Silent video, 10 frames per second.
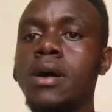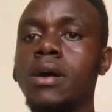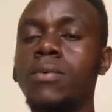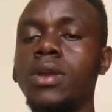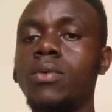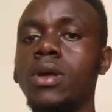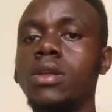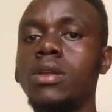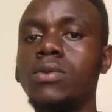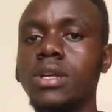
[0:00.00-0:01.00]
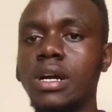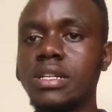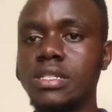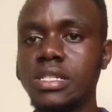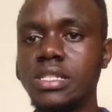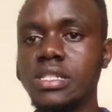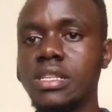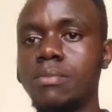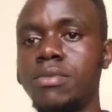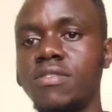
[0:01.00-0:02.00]
when we were looking at it in
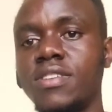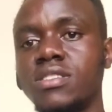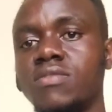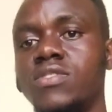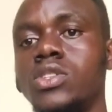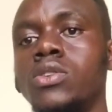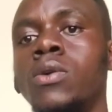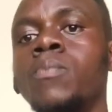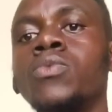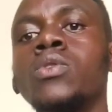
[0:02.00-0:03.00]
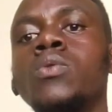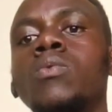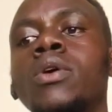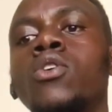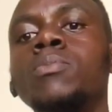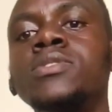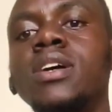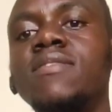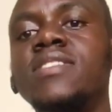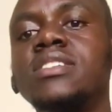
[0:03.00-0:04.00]
the previous video. We
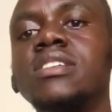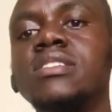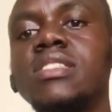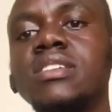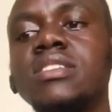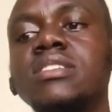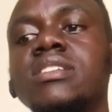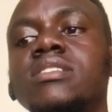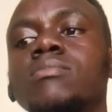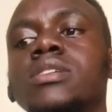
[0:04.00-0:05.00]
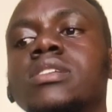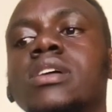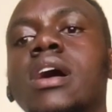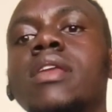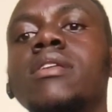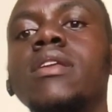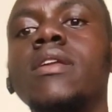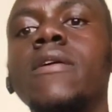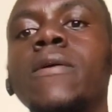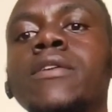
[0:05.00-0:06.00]
observed that a synthesis statement
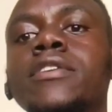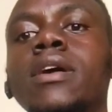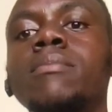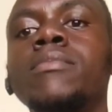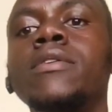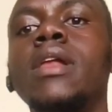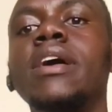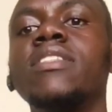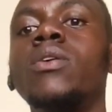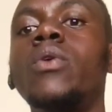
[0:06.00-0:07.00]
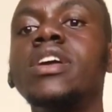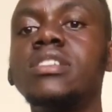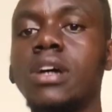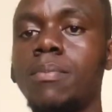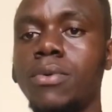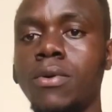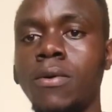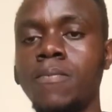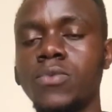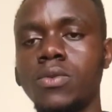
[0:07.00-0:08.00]
can be like the write-up
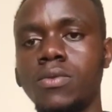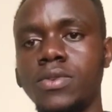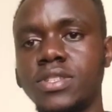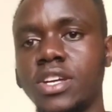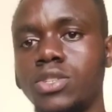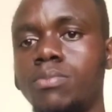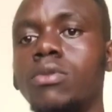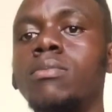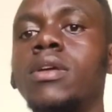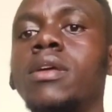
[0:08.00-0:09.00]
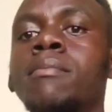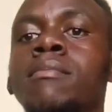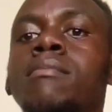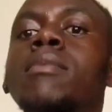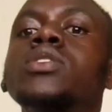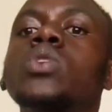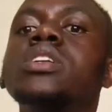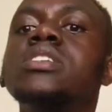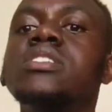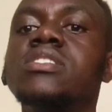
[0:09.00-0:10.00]
your research problem, but when
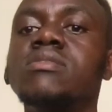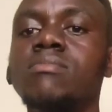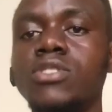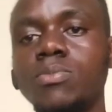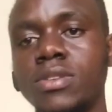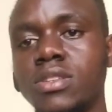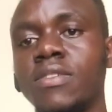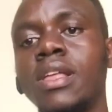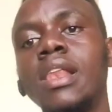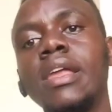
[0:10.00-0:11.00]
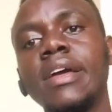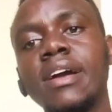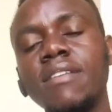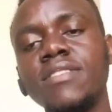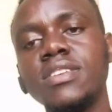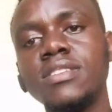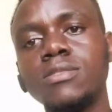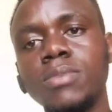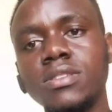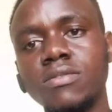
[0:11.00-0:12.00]
it is more specific, like having
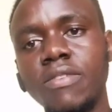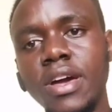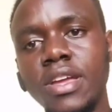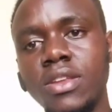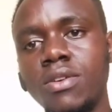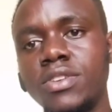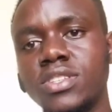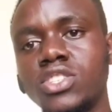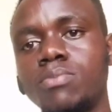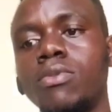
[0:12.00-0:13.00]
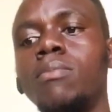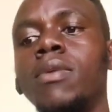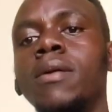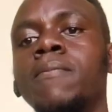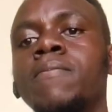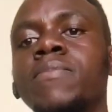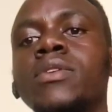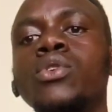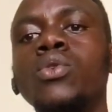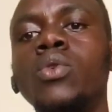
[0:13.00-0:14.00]
specified your research problem,
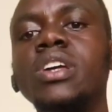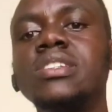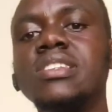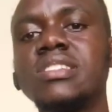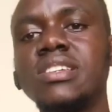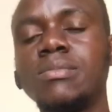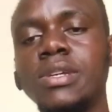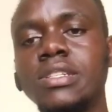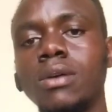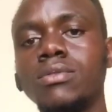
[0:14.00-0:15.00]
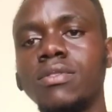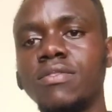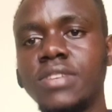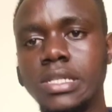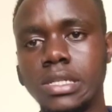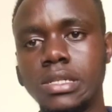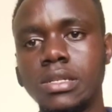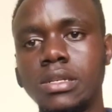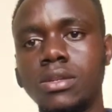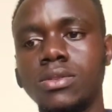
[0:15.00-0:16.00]
you write a statement out of it.
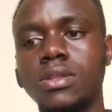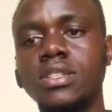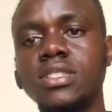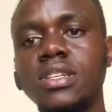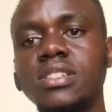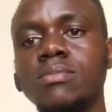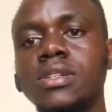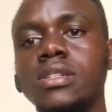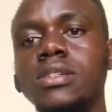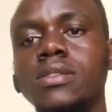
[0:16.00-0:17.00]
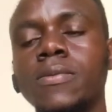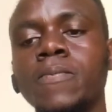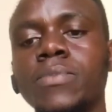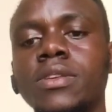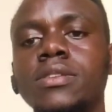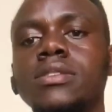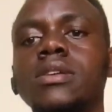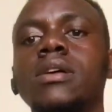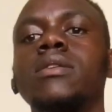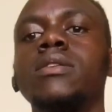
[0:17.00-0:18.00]
So that statement,
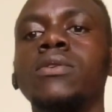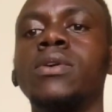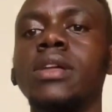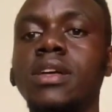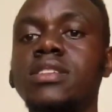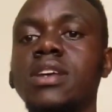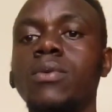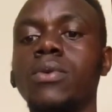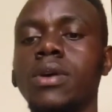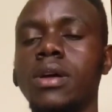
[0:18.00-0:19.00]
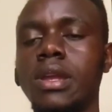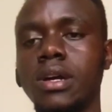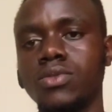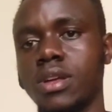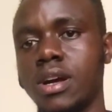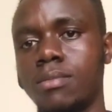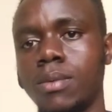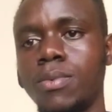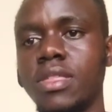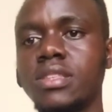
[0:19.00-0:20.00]
yeah, that's how you can actually come
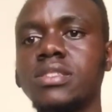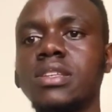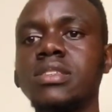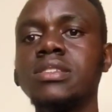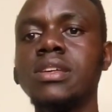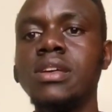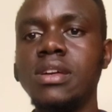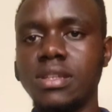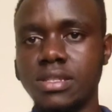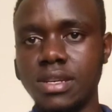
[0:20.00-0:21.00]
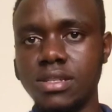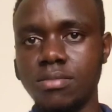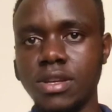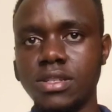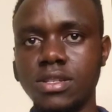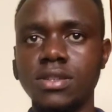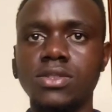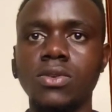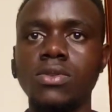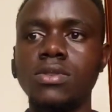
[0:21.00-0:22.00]
up with a synthesis statement,
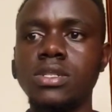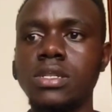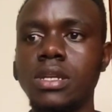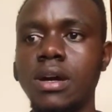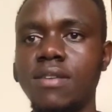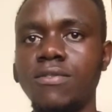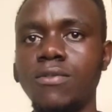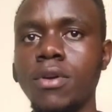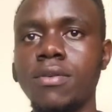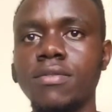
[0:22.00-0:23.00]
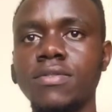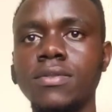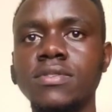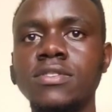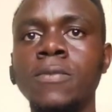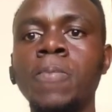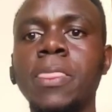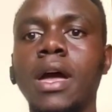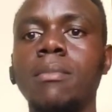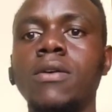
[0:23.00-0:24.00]
so you don't have to be confused
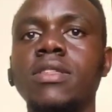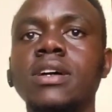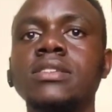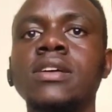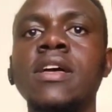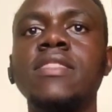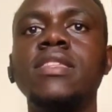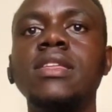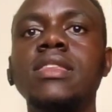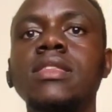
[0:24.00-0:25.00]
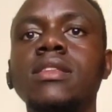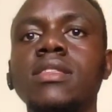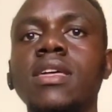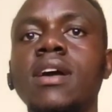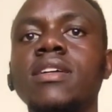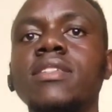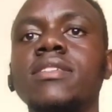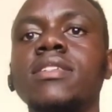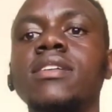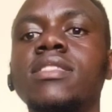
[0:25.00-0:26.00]
about that. Then
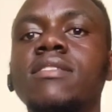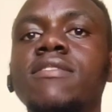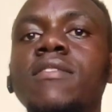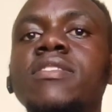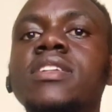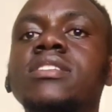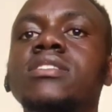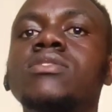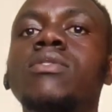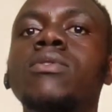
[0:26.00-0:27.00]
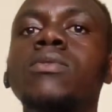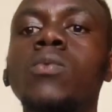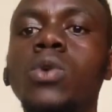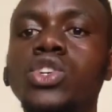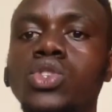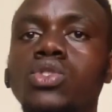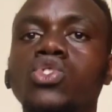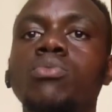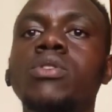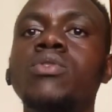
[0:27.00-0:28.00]
the fourth thing, that your question
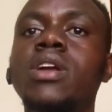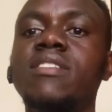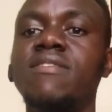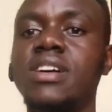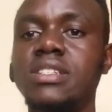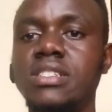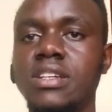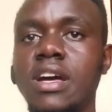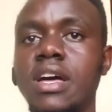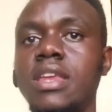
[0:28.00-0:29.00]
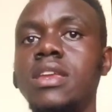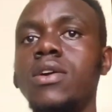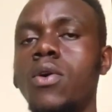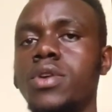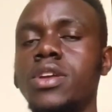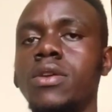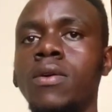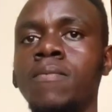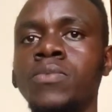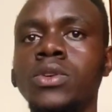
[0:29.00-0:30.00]
should be relevant and original.
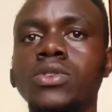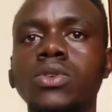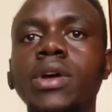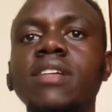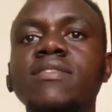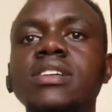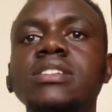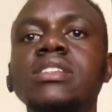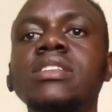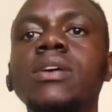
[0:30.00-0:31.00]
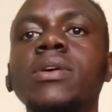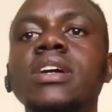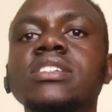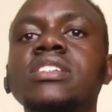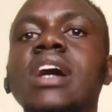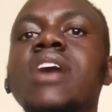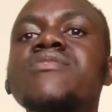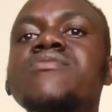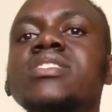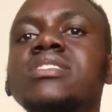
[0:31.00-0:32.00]
So relevant in a way that it
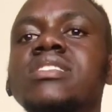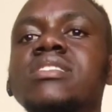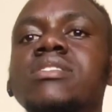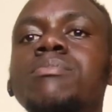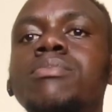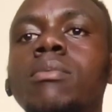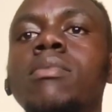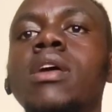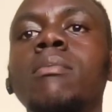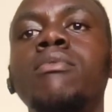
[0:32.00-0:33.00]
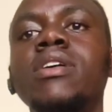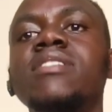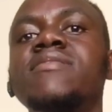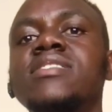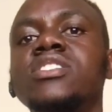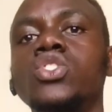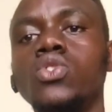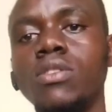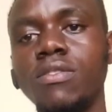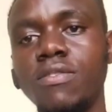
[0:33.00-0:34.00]
addresses a problem relevant to
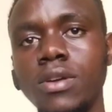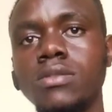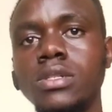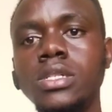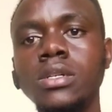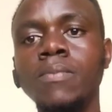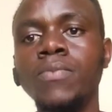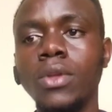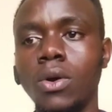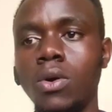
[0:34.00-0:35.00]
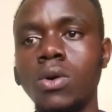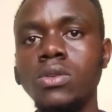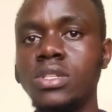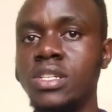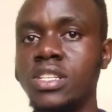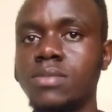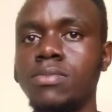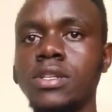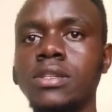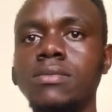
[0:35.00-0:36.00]
your field or
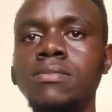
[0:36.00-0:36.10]
discipline.